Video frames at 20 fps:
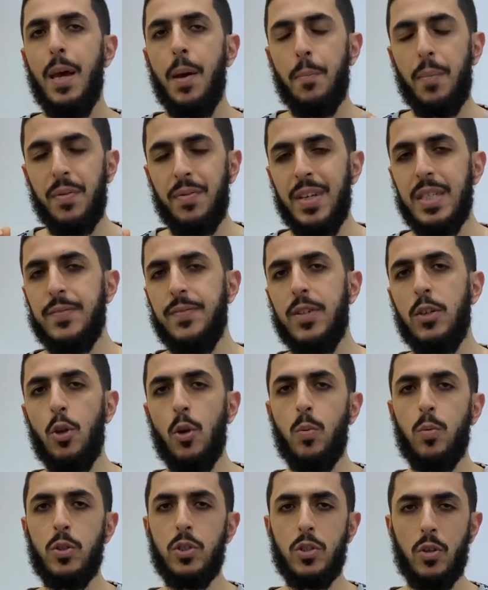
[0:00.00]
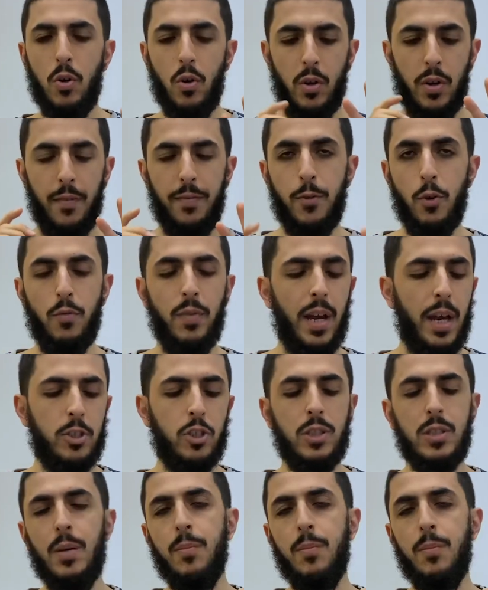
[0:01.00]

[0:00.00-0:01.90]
But this video was on a few reactions.